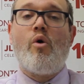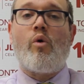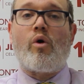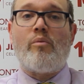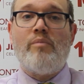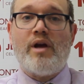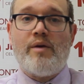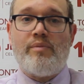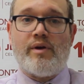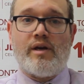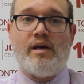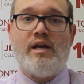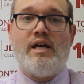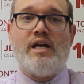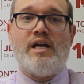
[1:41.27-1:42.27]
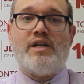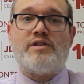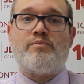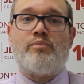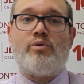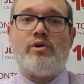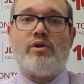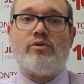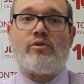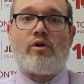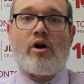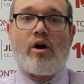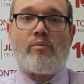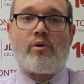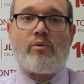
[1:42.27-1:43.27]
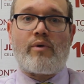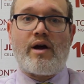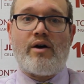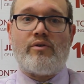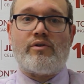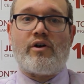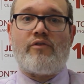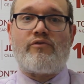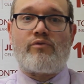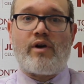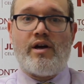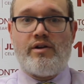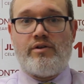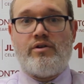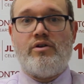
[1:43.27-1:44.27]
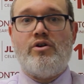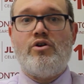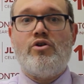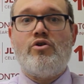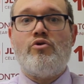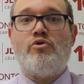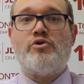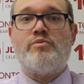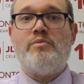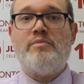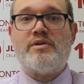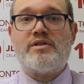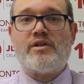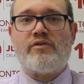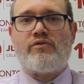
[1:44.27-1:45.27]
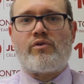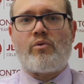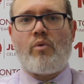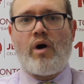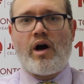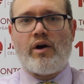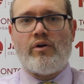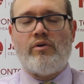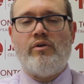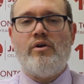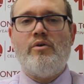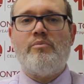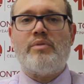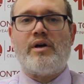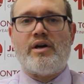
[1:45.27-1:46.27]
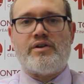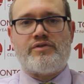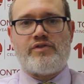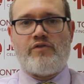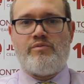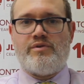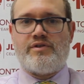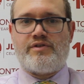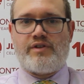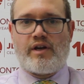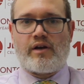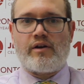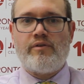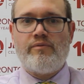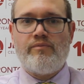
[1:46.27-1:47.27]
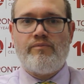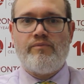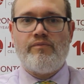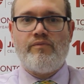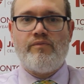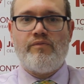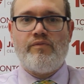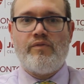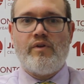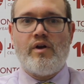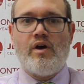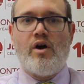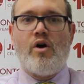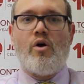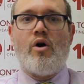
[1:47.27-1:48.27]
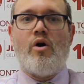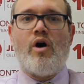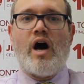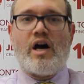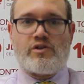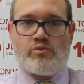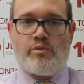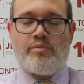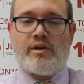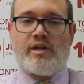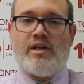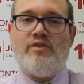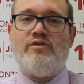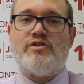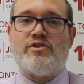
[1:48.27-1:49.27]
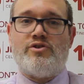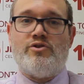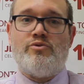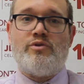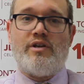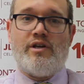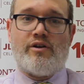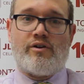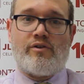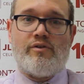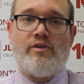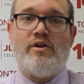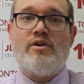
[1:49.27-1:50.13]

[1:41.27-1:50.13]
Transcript: Or maybe it's putting their arm around a friend who's been missing for a while because they've been sick. As we begin this new year,